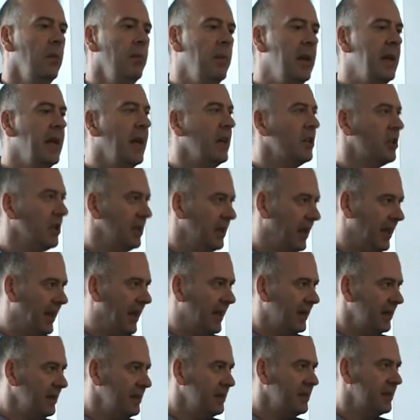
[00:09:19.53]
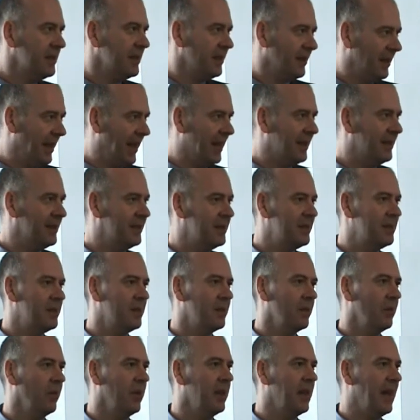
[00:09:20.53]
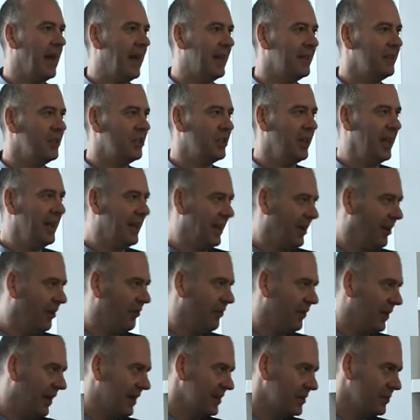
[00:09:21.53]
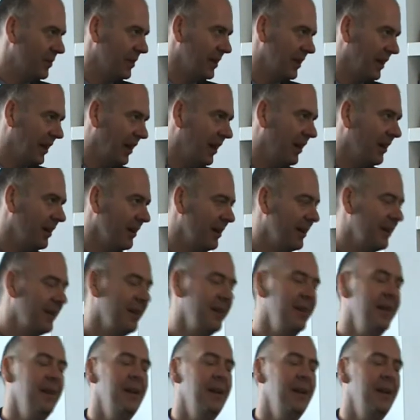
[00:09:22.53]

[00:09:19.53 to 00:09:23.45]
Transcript: Mediation then ends with a handshake. It often ends with a hug.